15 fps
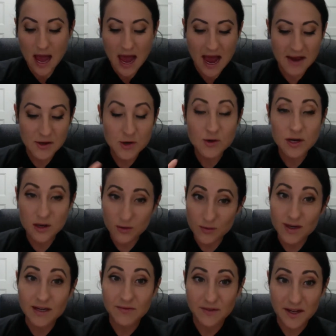And you can
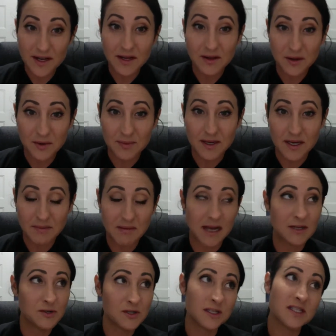grieve it a little bit. I
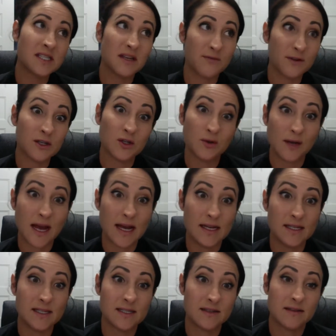usually sit for 2
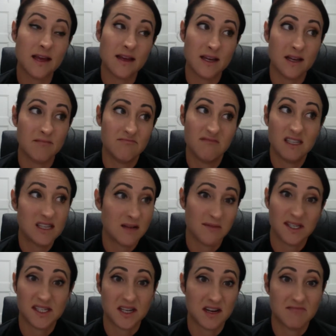days thinking, it's not
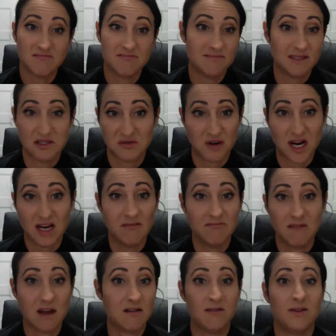messed up. It's great.
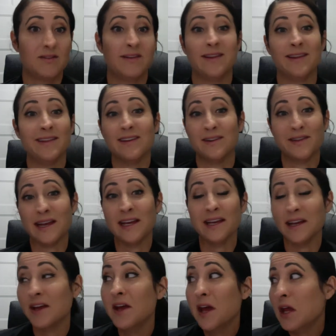I don't know what they're
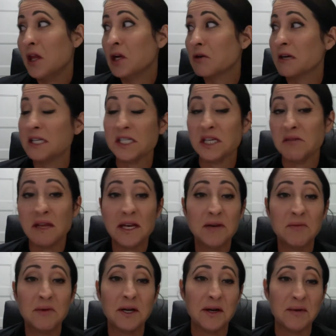thinking. They're crazy. They
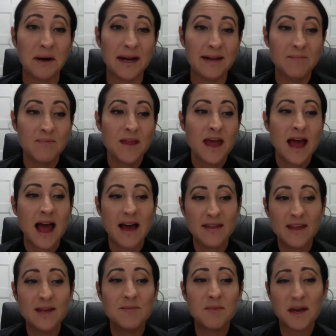didn't read it right. And
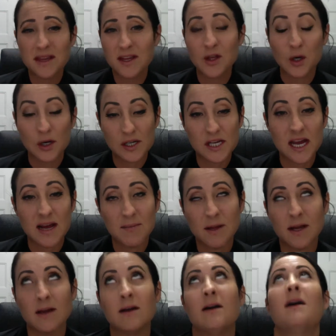then by the 3rd day, I'm
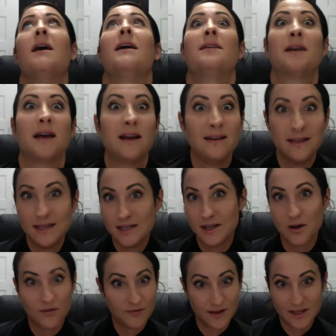like, oh, I need to
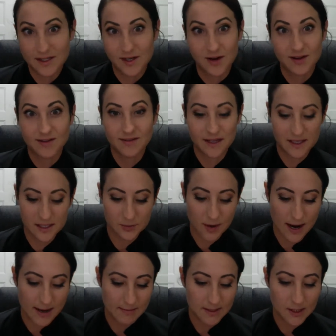go fix all of this,
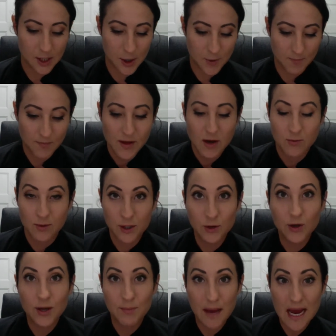right? So when
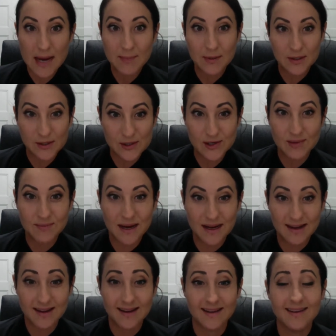you get papers turned
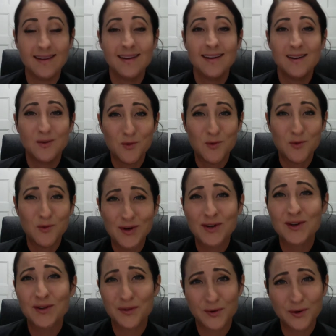back in,
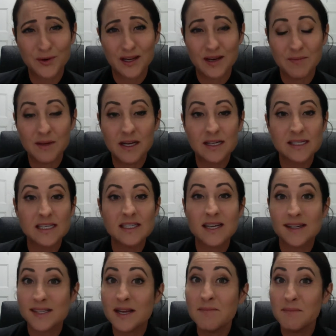work through it, because it
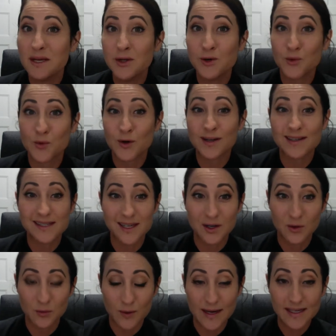doesn't mean your work isn't
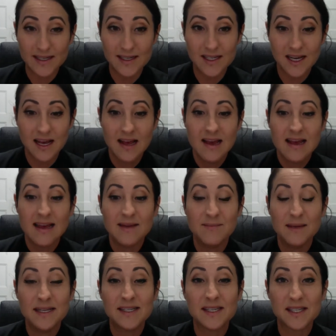great. It
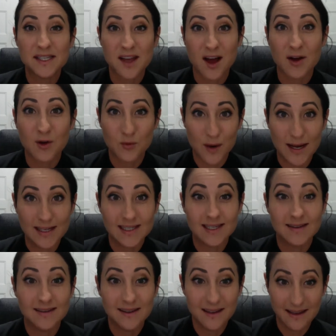means it's not
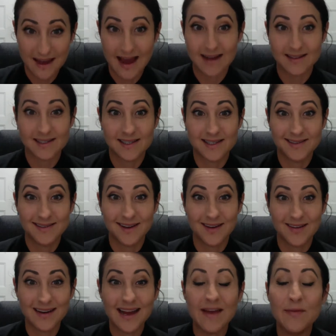great yet. All
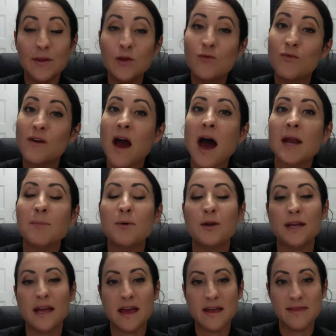right. And that you've got to put
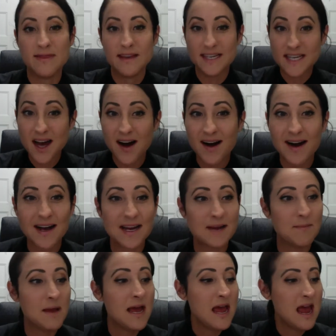in the
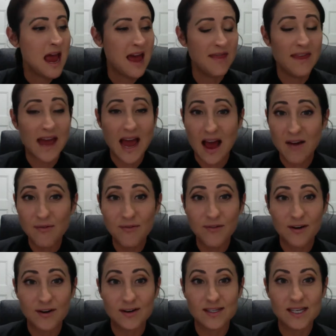time and the
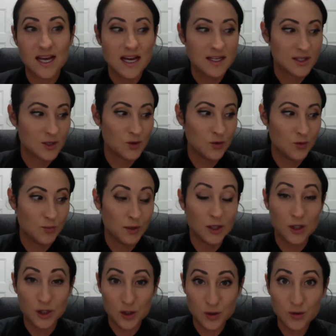effort to
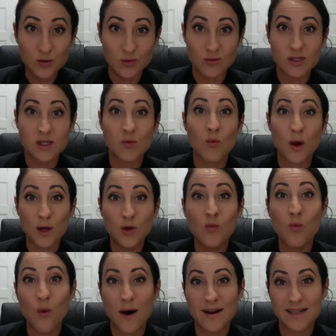produce what you
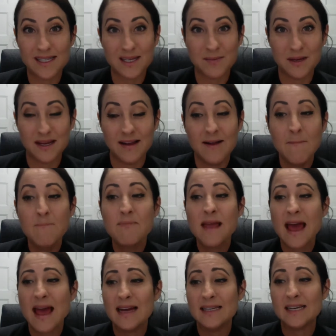want it to be.
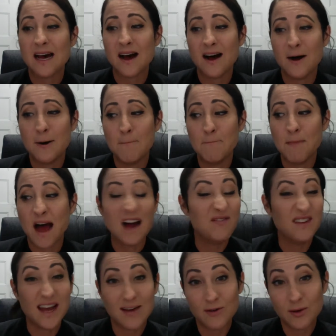And I've
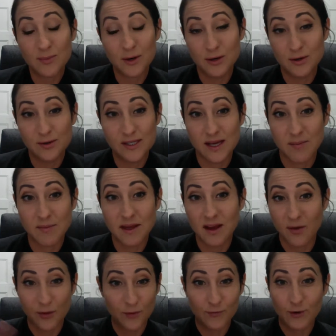never produced something
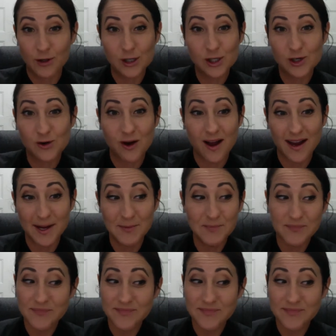on the first try.